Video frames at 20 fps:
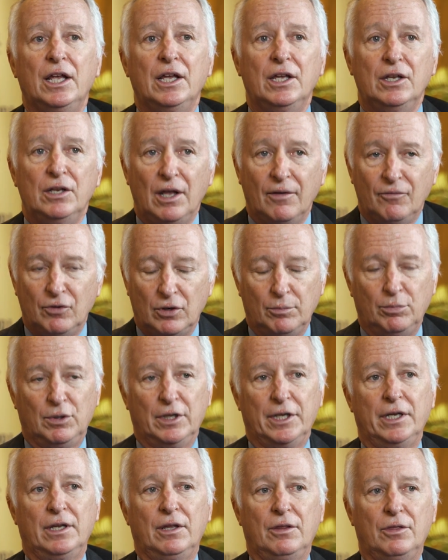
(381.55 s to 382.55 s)

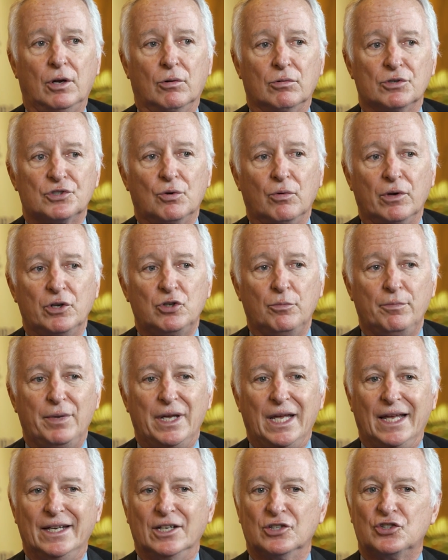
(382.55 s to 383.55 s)
inevitably there is going to
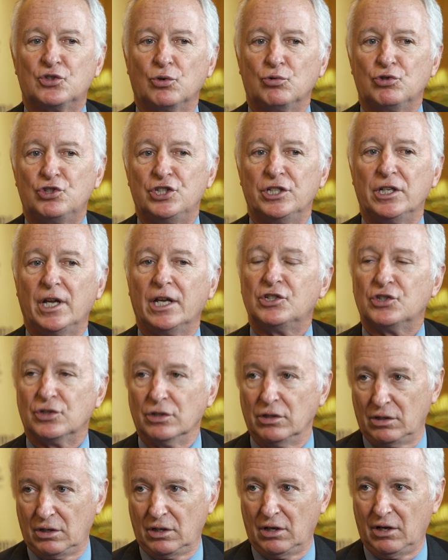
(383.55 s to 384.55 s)
be an
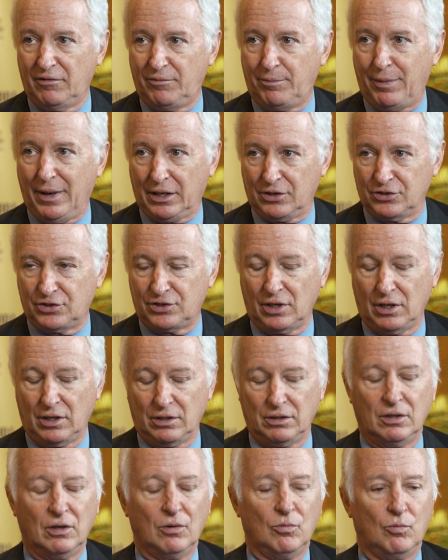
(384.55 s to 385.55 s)
association of
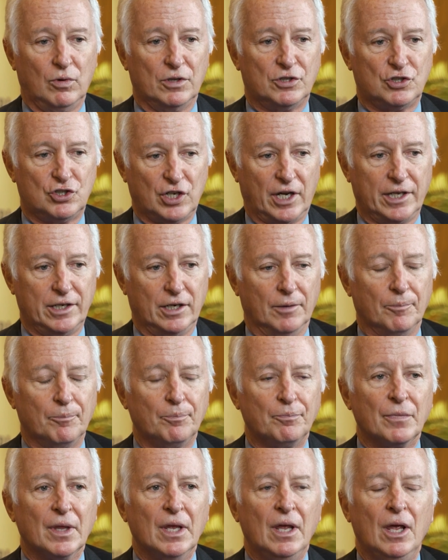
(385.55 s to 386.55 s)
Pakistan with China.
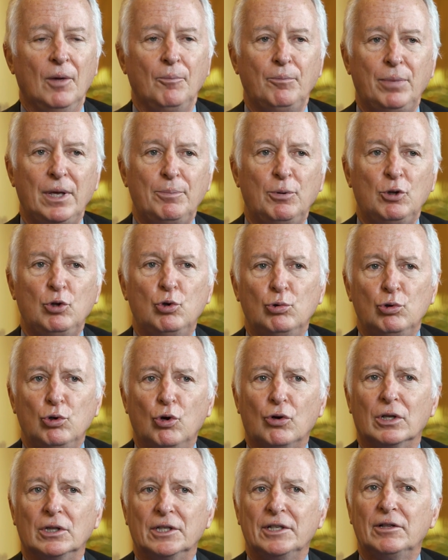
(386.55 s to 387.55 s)
People who
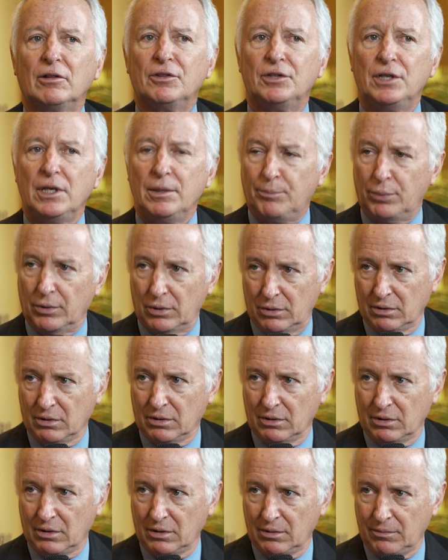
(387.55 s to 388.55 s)
look a little deeper,
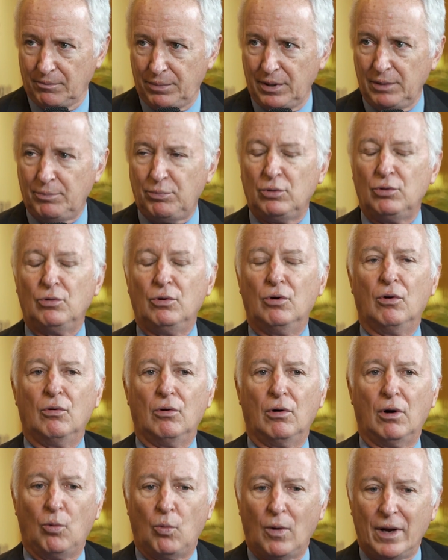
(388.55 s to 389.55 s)
people who
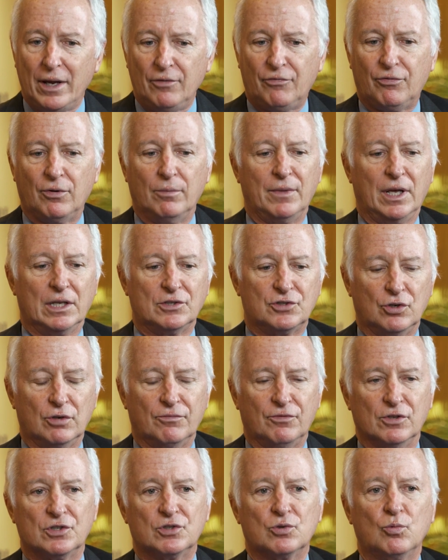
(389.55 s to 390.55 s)
go away from that
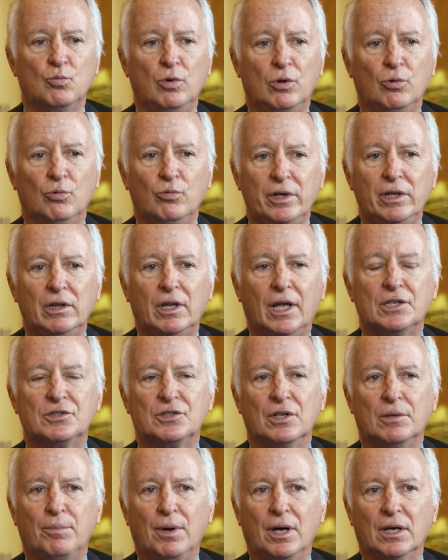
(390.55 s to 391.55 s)
surface, will
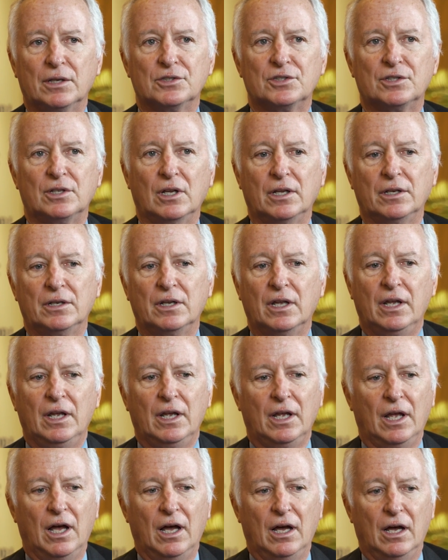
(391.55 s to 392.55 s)
realize that Pakistan
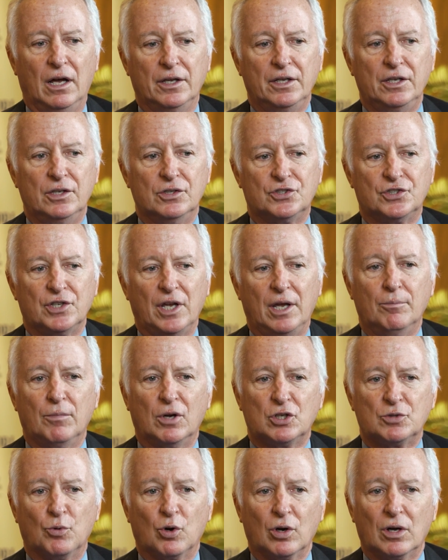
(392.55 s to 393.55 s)
is a
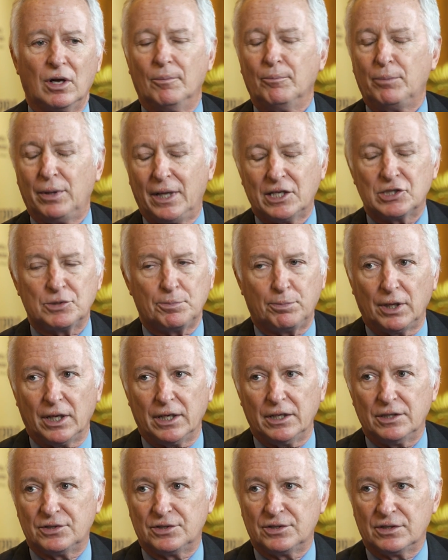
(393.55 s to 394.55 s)
much more complex
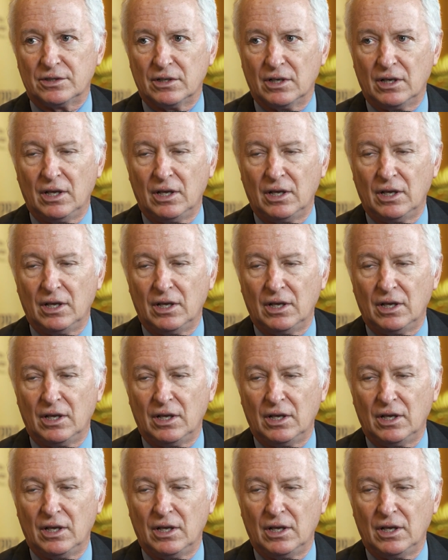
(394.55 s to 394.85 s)
place,